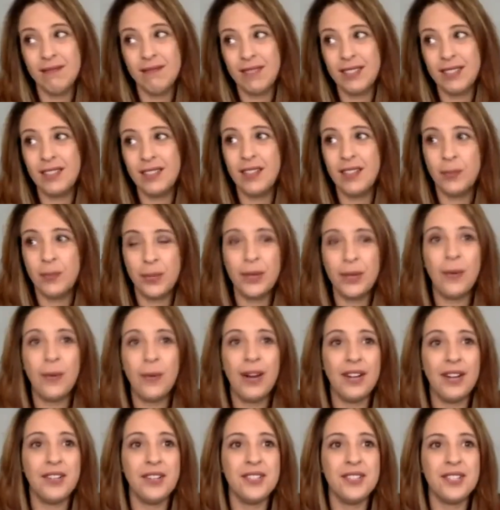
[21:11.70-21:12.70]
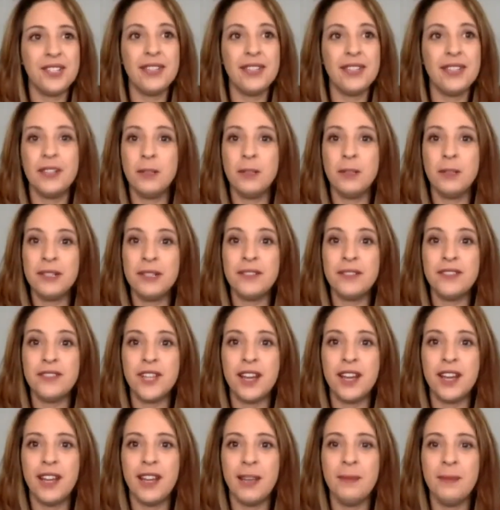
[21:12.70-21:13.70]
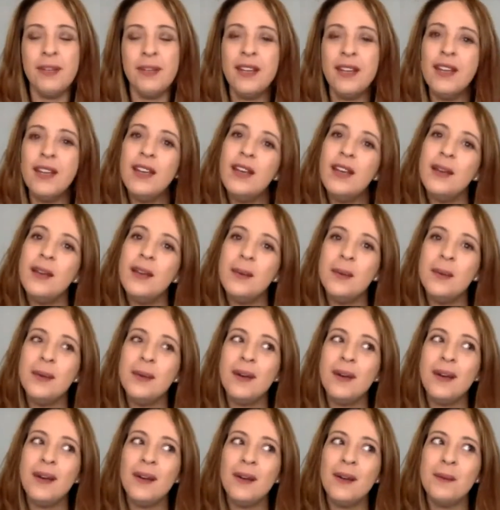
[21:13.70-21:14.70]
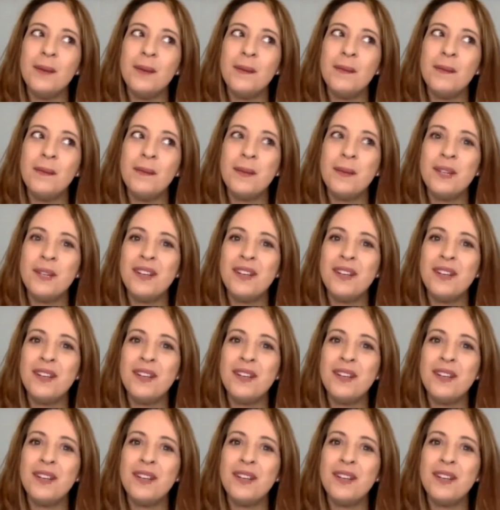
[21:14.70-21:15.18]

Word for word: it requires a little bit of time. But